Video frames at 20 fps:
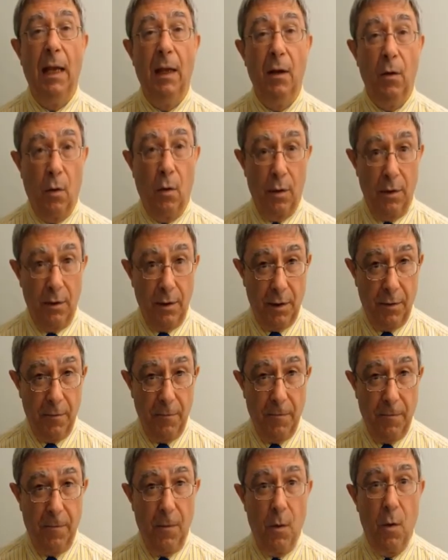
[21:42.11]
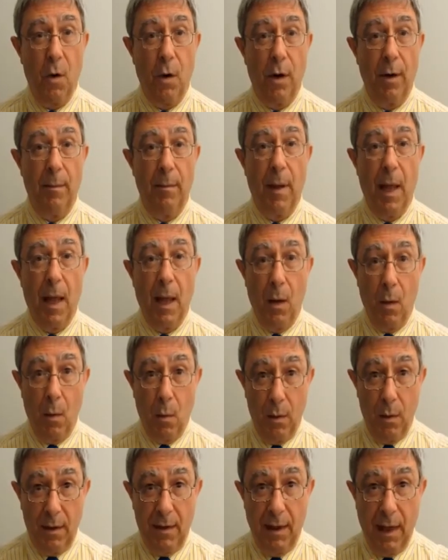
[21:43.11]
in order to conform
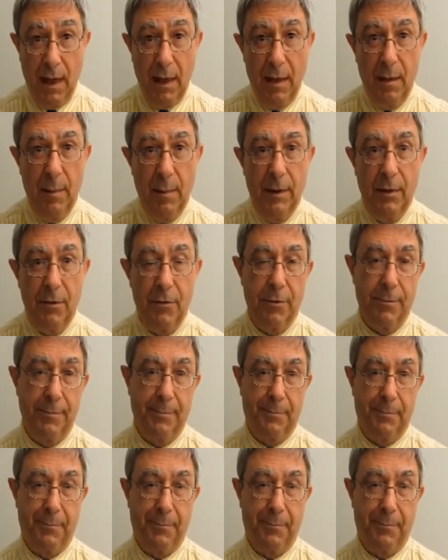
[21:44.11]
with that image.